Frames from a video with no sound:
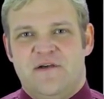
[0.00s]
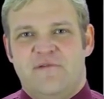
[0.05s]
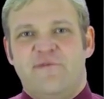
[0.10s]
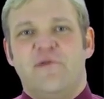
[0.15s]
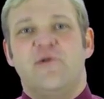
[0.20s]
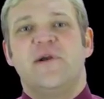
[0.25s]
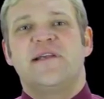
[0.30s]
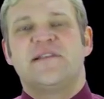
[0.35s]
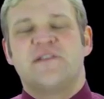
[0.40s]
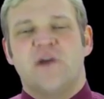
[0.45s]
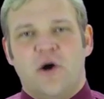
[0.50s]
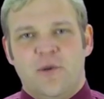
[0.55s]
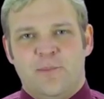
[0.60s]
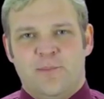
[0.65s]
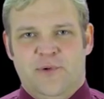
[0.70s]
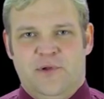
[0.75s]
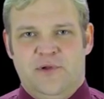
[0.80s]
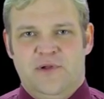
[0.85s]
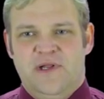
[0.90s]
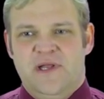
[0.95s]
For
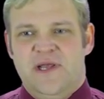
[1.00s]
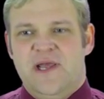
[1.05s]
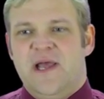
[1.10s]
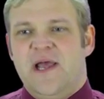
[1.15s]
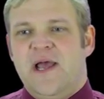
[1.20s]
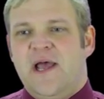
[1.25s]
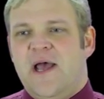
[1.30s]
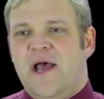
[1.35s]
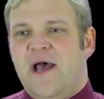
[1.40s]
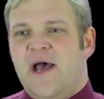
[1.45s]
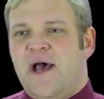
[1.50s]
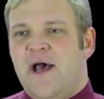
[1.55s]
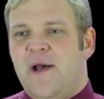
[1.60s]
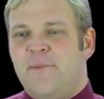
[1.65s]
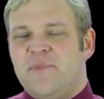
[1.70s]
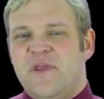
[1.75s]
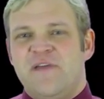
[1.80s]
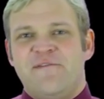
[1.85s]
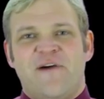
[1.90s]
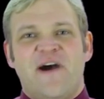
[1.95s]
example,
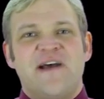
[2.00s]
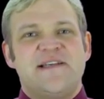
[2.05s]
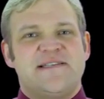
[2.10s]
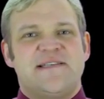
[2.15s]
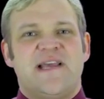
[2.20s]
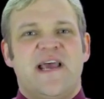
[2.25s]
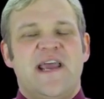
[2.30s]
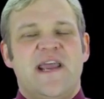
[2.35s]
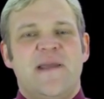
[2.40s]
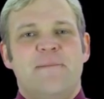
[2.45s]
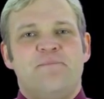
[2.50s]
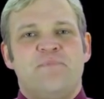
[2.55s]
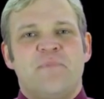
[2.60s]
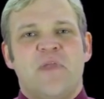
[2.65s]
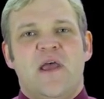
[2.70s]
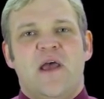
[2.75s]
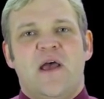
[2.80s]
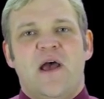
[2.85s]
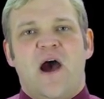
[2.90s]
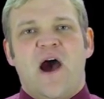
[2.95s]
if I say,
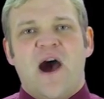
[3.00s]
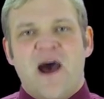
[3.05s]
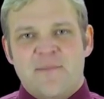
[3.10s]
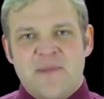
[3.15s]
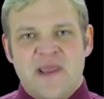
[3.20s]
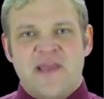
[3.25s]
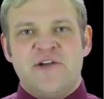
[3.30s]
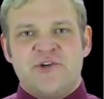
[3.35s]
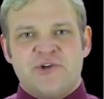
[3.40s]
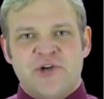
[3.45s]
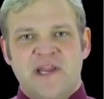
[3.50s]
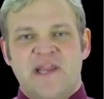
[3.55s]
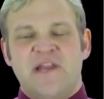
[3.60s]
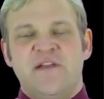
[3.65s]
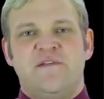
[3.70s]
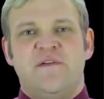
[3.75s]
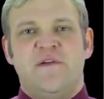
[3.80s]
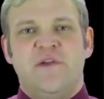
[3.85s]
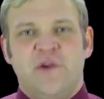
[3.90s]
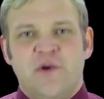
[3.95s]
I'm entering
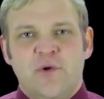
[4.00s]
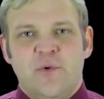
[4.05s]
into